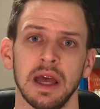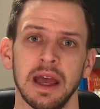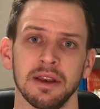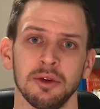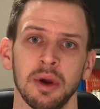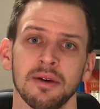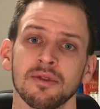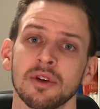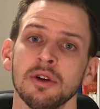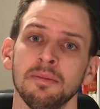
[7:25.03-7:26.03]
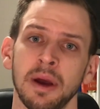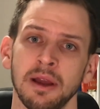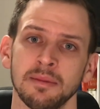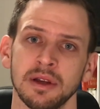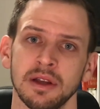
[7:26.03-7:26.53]
and you have good
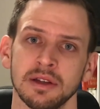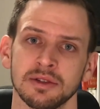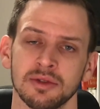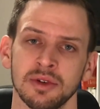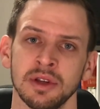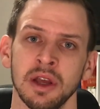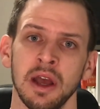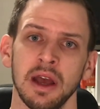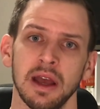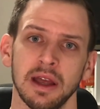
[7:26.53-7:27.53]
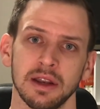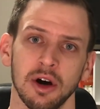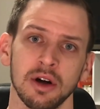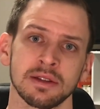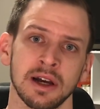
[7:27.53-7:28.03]
payment history and
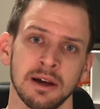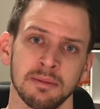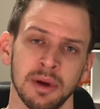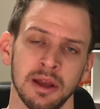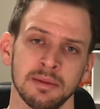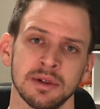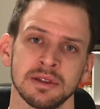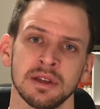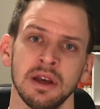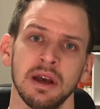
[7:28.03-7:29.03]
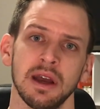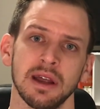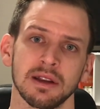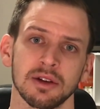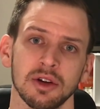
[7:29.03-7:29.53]
on-time payments
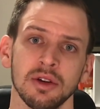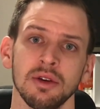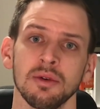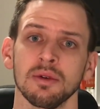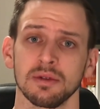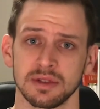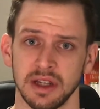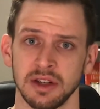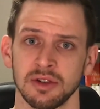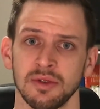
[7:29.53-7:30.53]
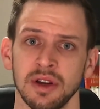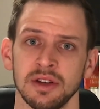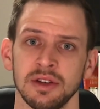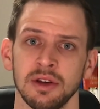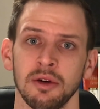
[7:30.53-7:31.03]
and a good utilization
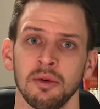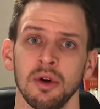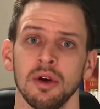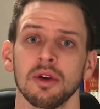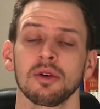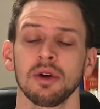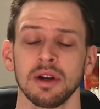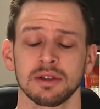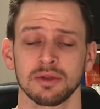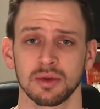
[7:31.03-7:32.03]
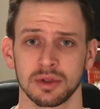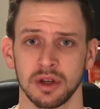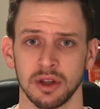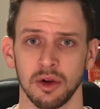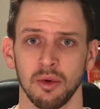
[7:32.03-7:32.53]
ratio, your credit score is
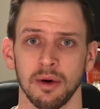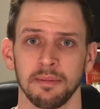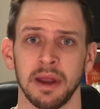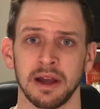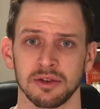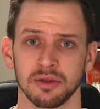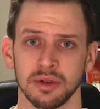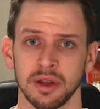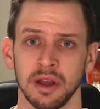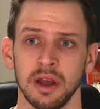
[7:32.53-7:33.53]
going to go up naturally.